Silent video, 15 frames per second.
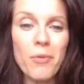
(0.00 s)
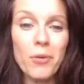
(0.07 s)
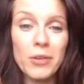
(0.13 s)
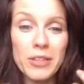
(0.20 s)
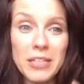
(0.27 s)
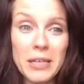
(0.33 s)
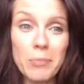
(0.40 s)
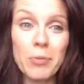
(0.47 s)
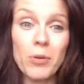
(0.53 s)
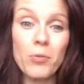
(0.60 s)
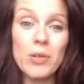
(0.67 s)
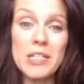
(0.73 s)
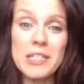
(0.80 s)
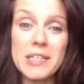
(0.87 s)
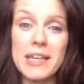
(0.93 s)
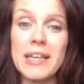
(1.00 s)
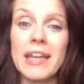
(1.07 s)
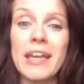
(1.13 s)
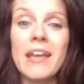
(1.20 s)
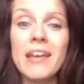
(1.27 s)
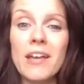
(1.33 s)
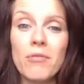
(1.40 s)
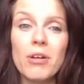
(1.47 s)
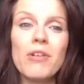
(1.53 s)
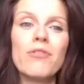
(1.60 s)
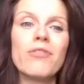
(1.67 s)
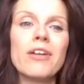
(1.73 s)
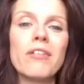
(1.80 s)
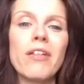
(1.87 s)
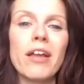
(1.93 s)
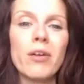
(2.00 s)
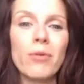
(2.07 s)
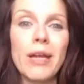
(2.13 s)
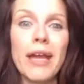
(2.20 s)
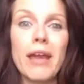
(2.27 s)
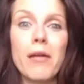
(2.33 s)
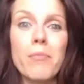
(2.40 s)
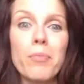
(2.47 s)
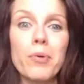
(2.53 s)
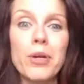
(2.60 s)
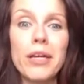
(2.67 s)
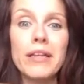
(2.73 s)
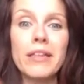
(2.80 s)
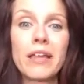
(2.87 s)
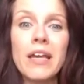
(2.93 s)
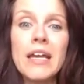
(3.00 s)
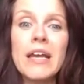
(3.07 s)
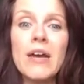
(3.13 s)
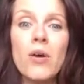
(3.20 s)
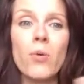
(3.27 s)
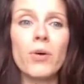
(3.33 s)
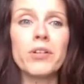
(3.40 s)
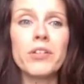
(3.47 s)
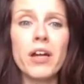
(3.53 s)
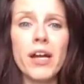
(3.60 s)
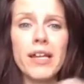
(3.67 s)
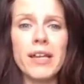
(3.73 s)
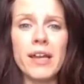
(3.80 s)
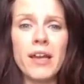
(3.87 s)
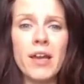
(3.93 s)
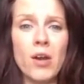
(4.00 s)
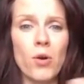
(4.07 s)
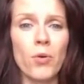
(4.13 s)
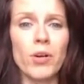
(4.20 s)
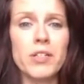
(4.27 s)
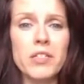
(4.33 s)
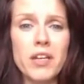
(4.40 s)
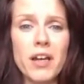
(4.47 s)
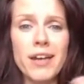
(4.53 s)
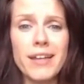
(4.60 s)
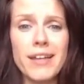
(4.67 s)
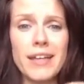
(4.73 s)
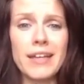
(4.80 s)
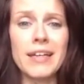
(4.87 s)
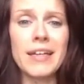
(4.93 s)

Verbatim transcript: deeper we sink in and we feel like we can't breathe. We're done. We're done.